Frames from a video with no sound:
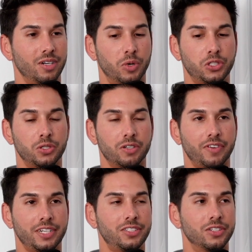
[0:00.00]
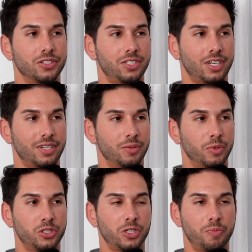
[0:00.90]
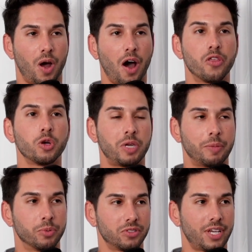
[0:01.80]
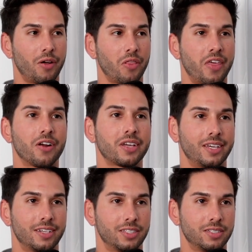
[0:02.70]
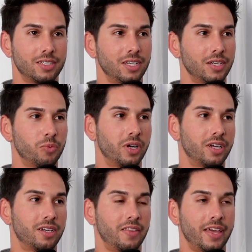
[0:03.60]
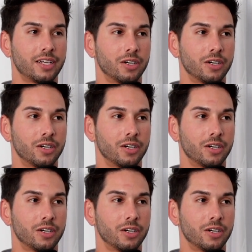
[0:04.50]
What's your advice to your son? What should other people tell their kids when they go,